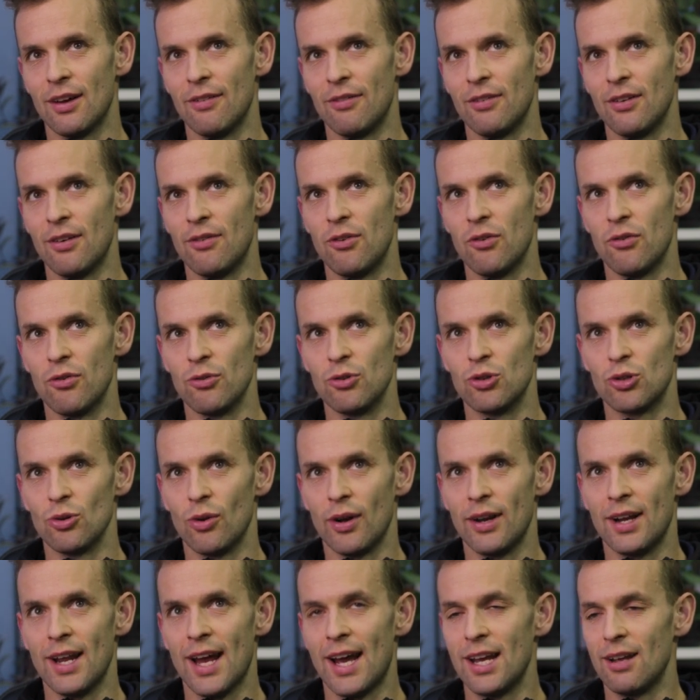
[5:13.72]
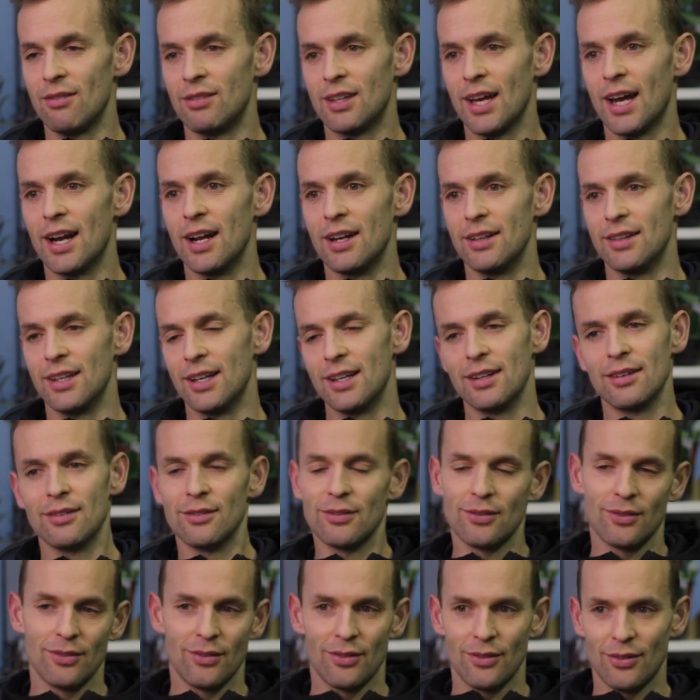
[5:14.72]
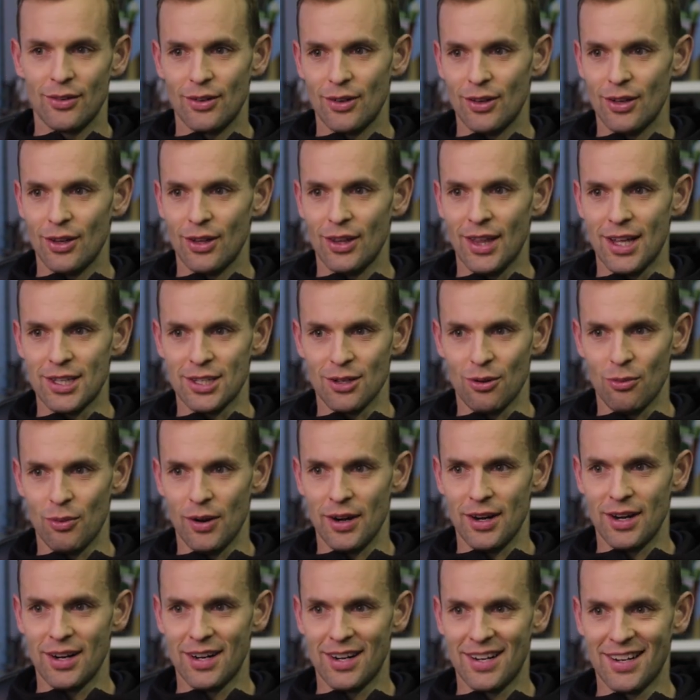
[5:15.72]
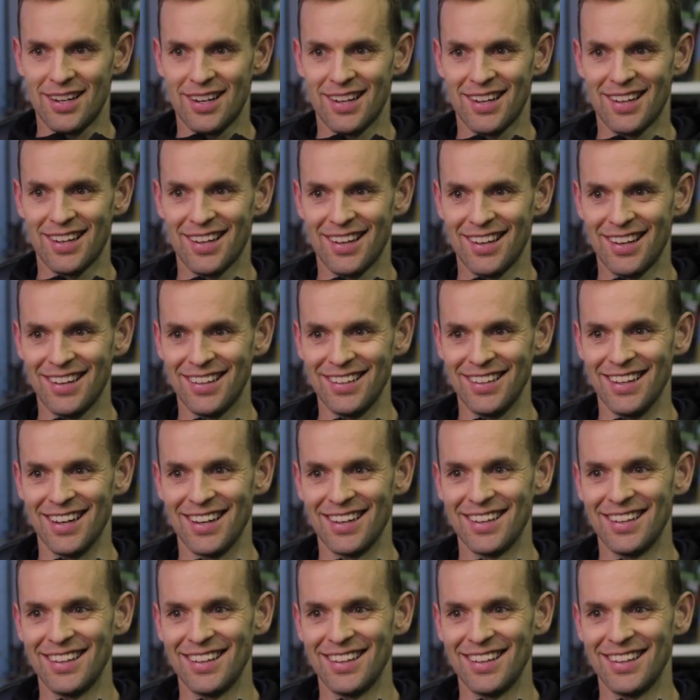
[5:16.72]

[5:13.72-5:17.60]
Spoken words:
if you've enjoyed how you've done it, then that's a win. Yeah.